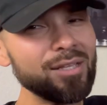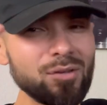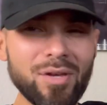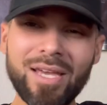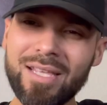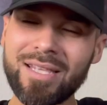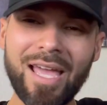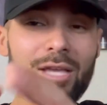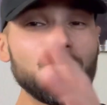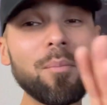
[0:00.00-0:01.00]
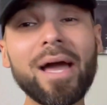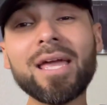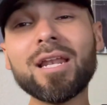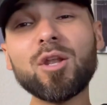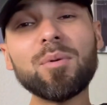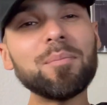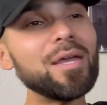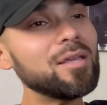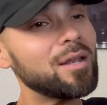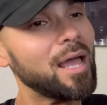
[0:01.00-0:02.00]
You hit that, you might hit a little bit
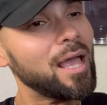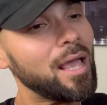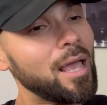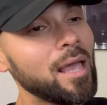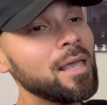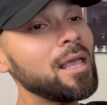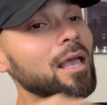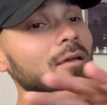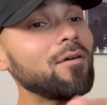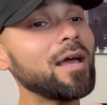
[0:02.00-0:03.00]
big. You're like, hey, if I